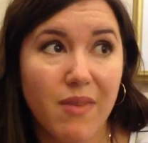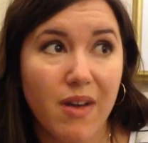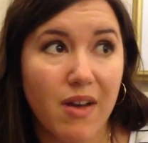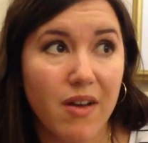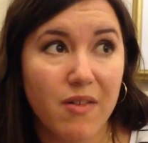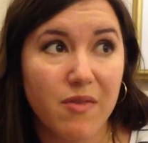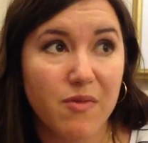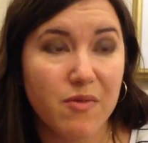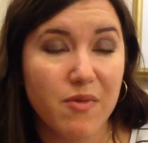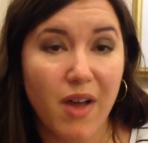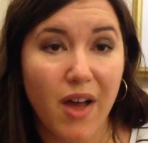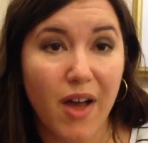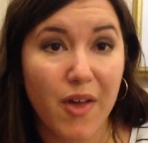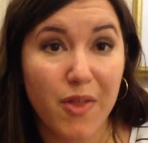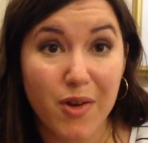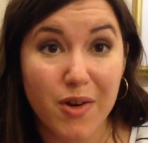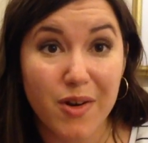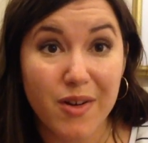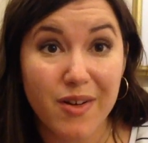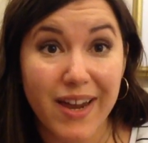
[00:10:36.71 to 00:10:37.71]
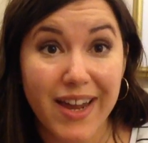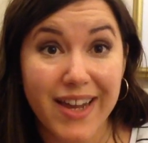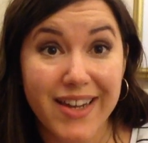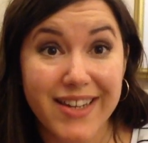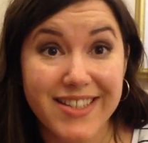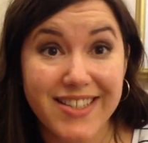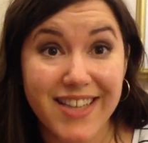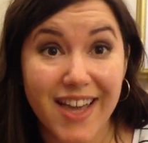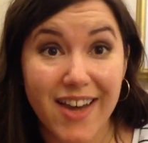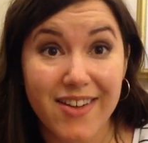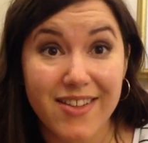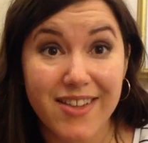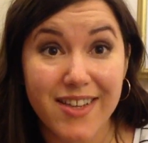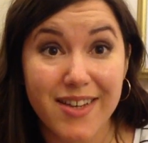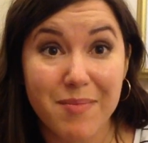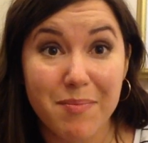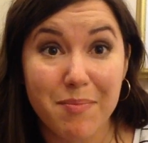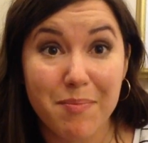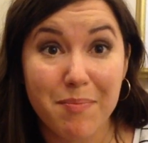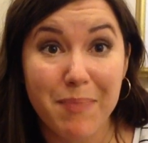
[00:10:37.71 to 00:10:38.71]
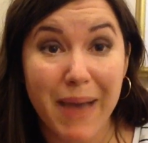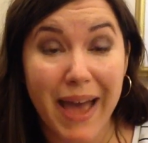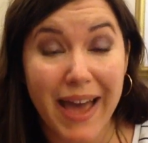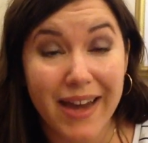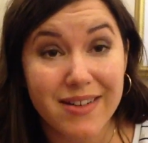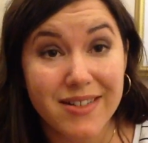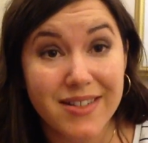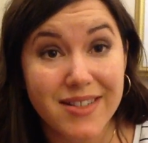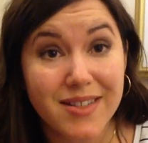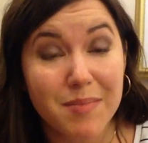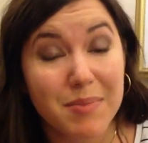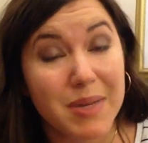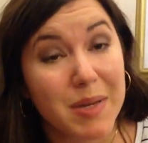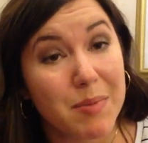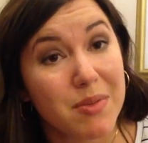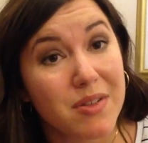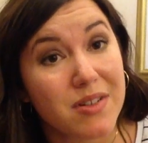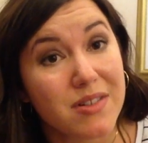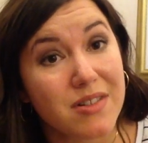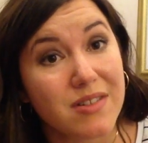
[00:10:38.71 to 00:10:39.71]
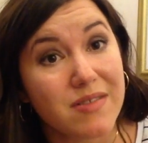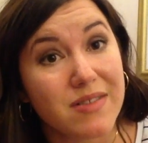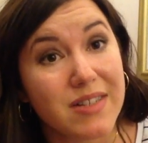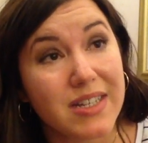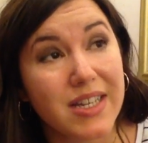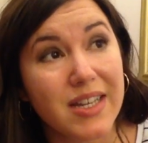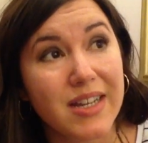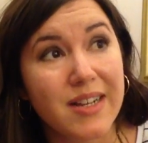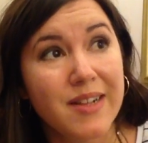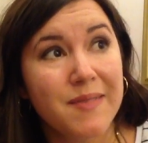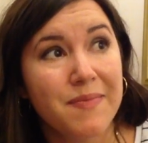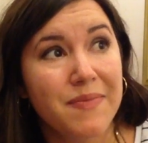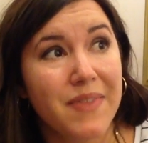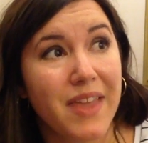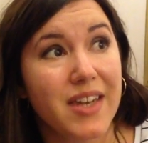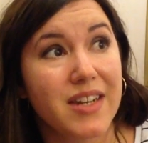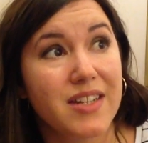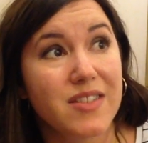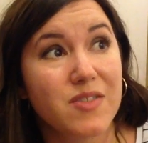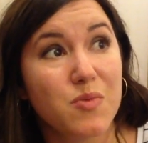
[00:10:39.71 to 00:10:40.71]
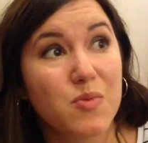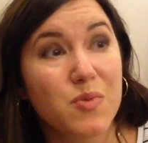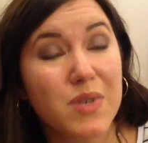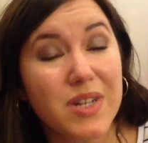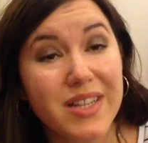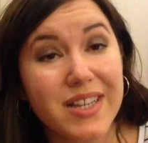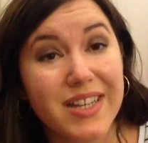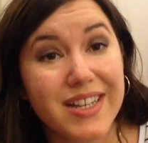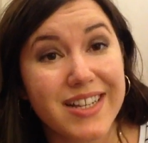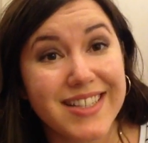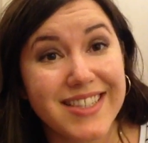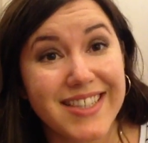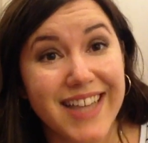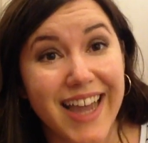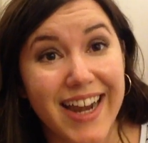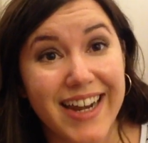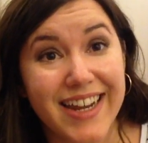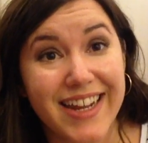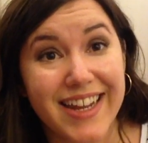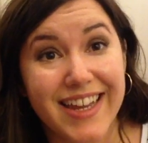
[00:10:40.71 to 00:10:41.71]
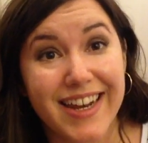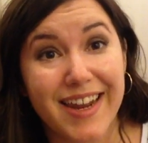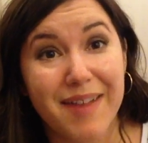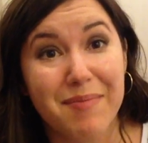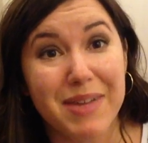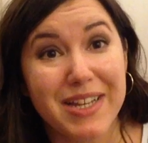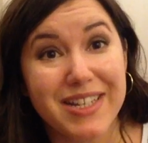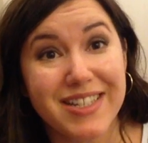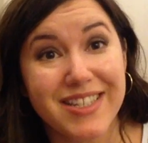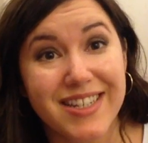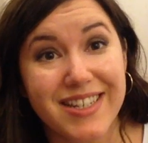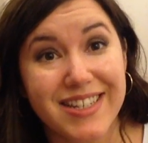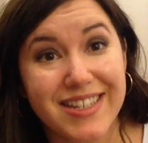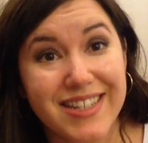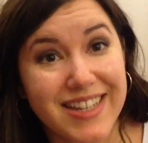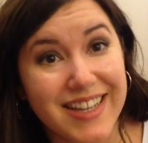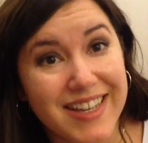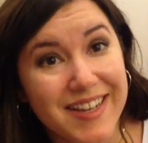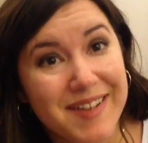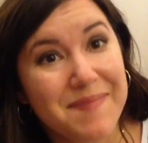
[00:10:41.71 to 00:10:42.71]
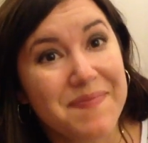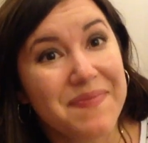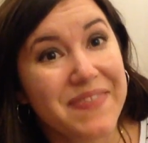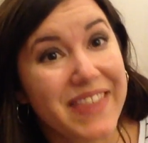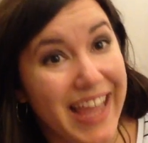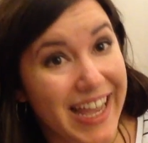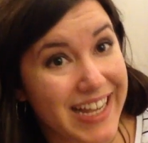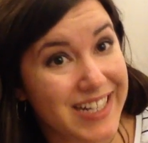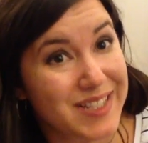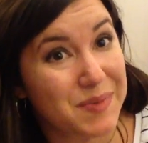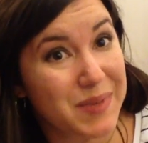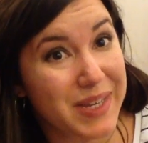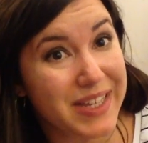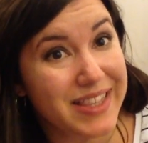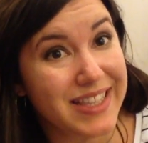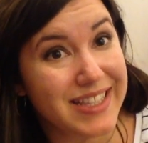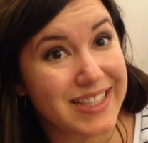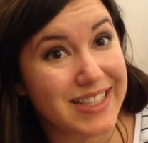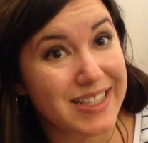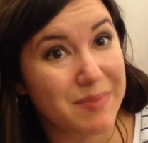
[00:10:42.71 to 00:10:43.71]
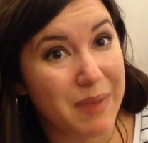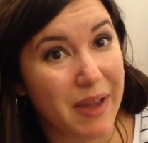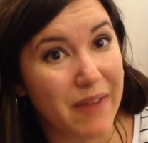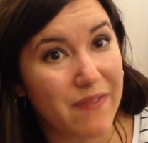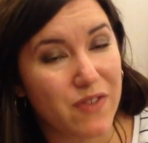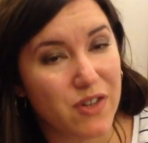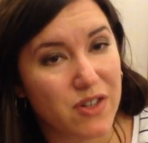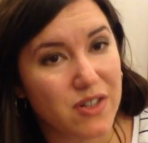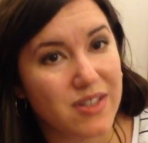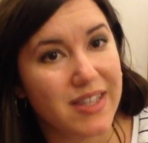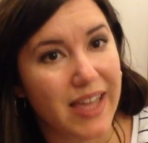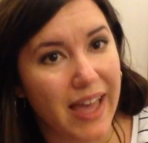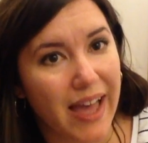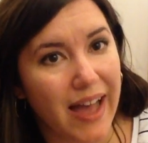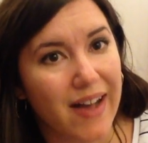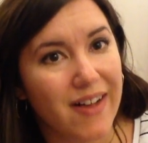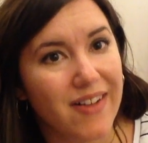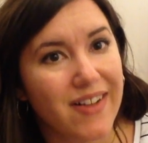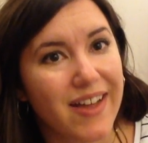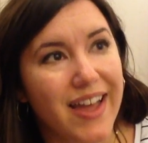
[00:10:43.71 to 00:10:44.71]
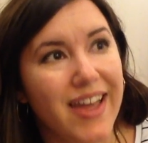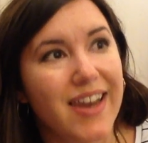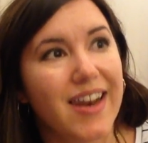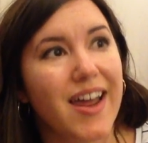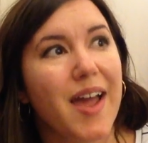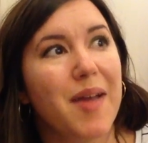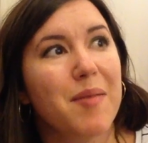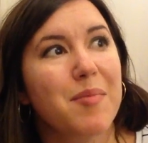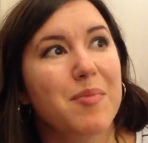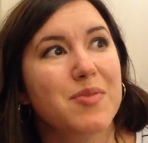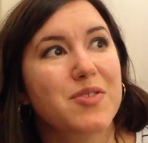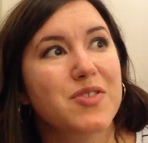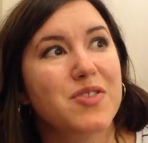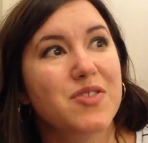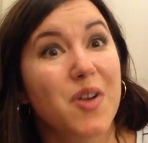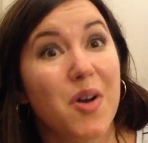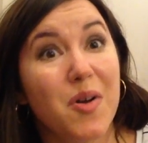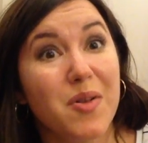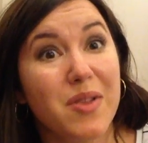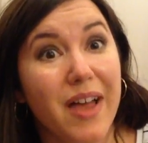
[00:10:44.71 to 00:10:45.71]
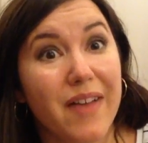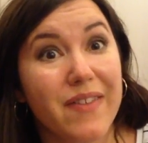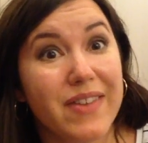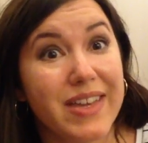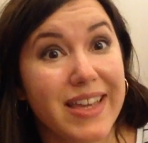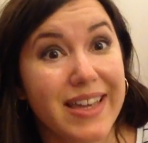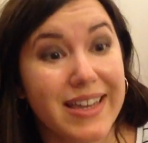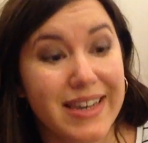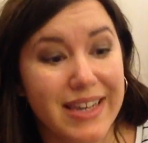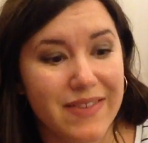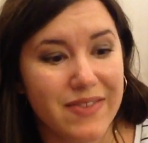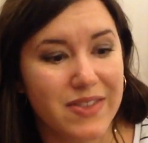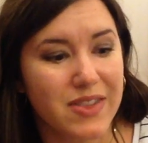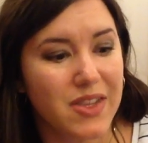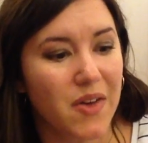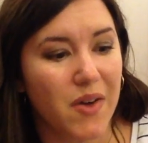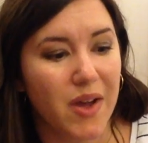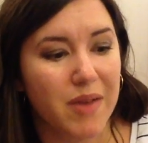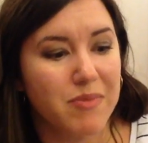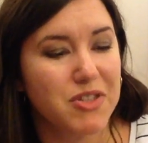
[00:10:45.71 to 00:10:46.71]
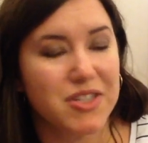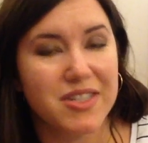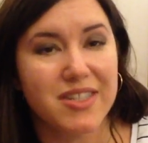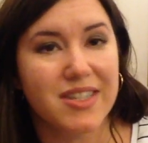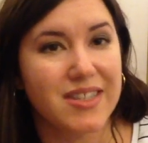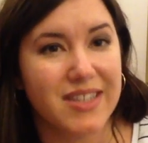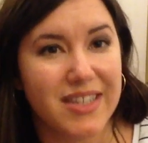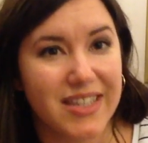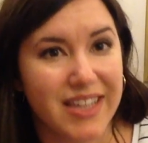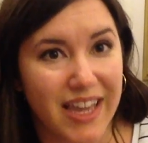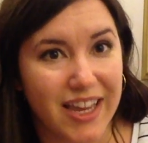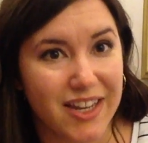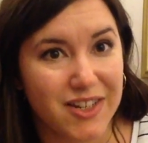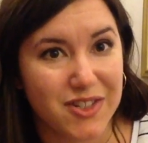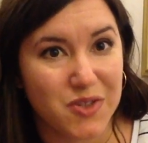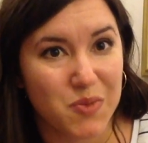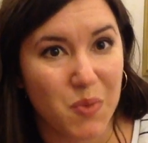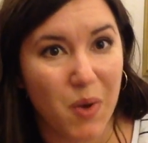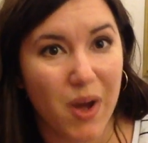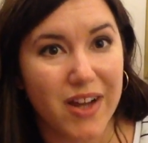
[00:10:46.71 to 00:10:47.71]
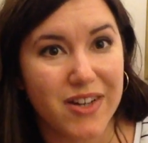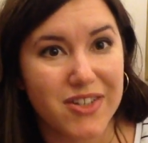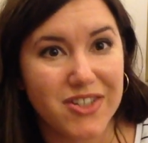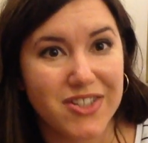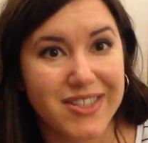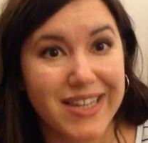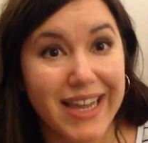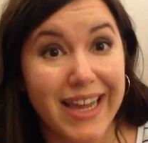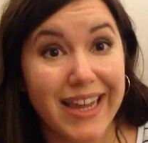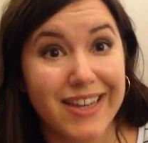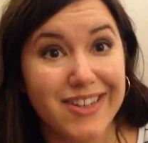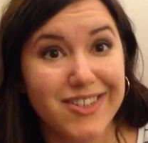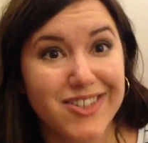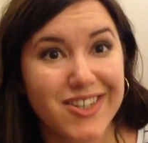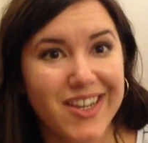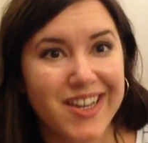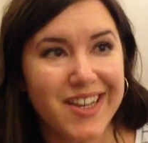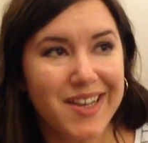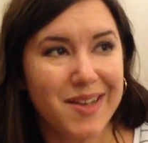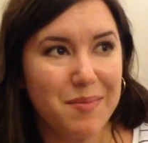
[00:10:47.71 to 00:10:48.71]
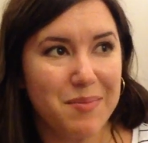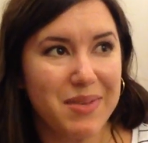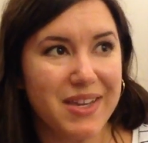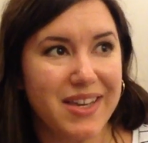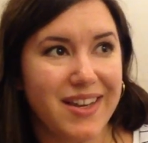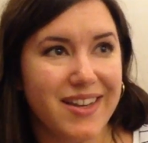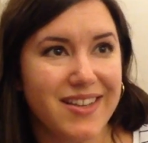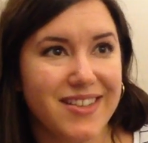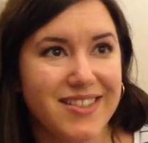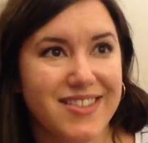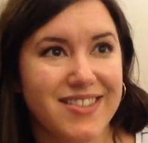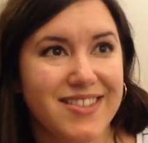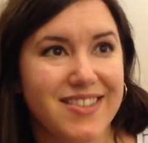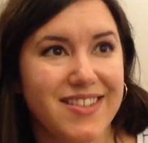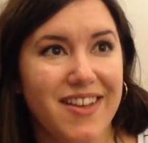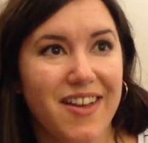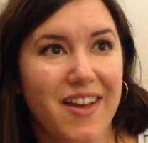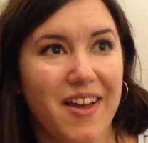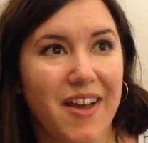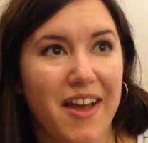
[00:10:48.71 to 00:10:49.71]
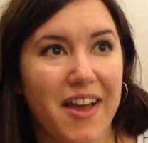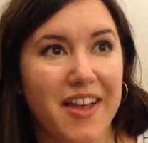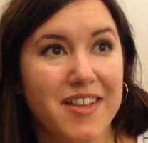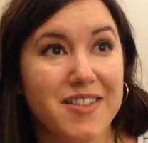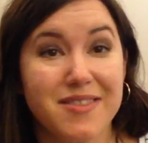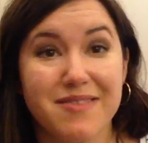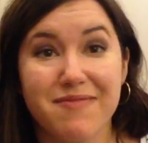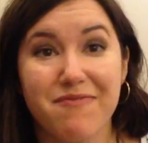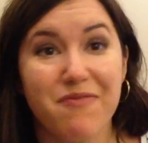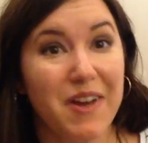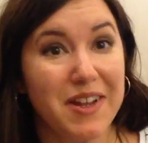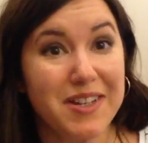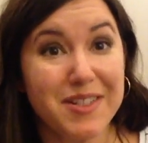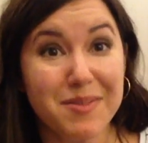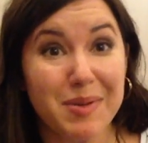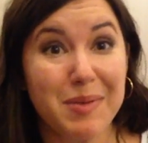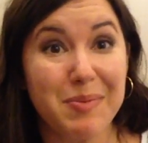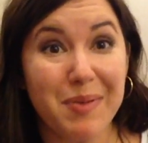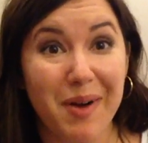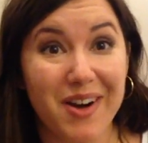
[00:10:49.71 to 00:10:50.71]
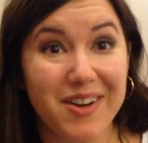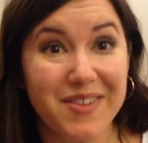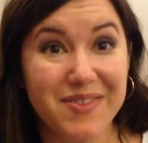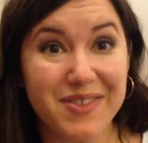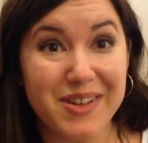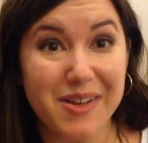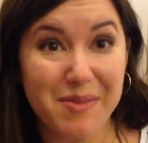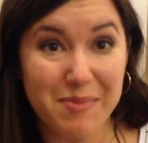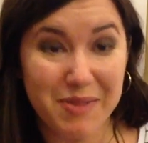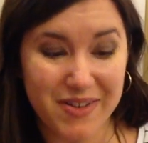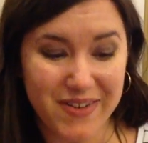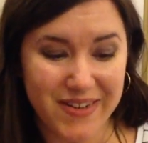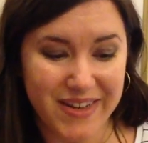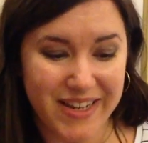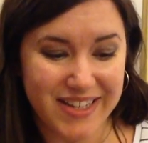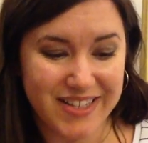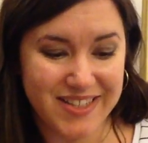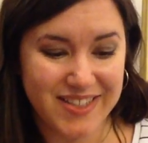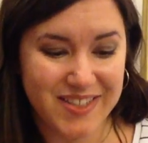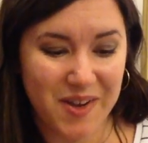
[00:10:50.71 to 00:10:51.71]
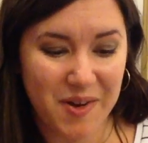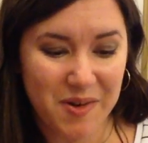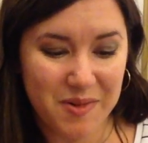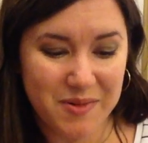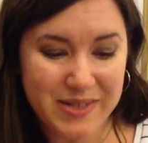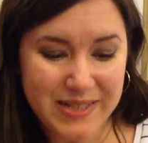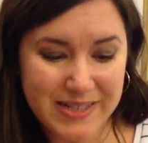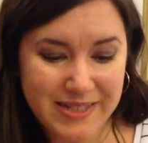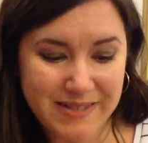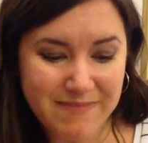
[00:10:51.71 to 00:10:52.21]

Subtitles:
of other Andy Satterland patterns that people are doing, and it's really exciting. And I mentioned last week, this is my first Cal, and I'm so loving it, even though I'm just at the gauge swatch stage, because it's fun to be part of a community. So